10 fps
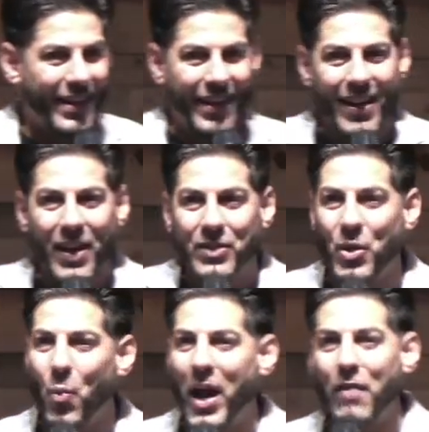So,
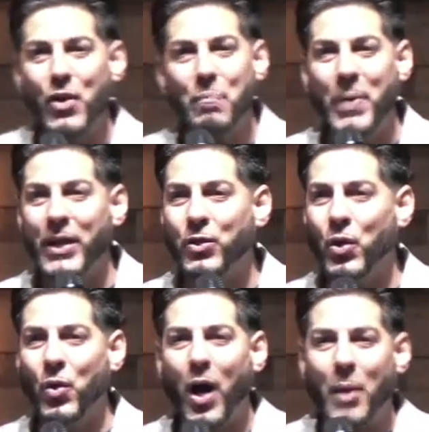whatever you've been
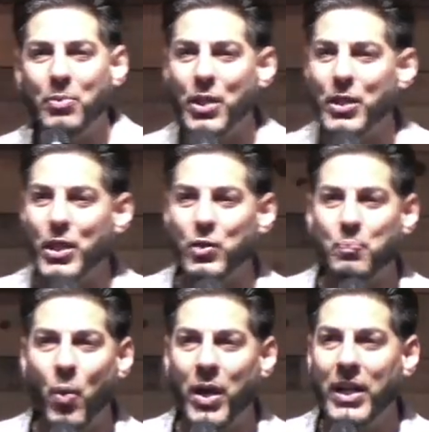through up to this
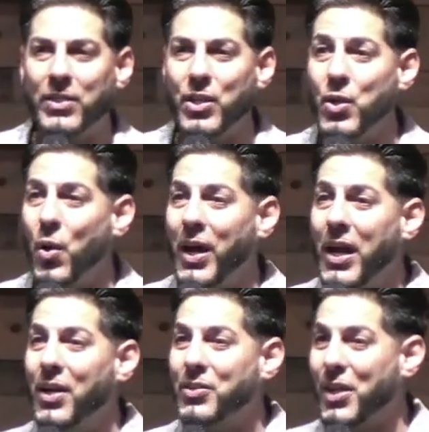point, listen, you're here.
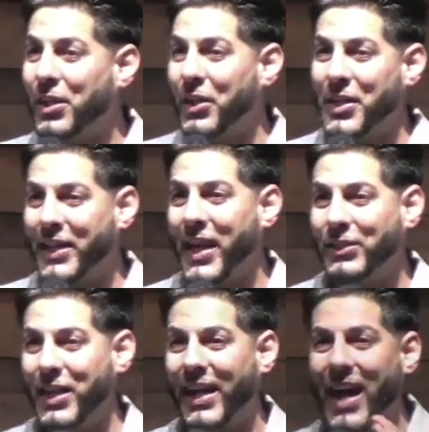It's a clear indication
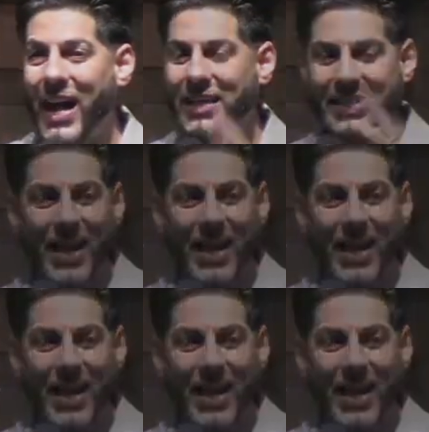that God is not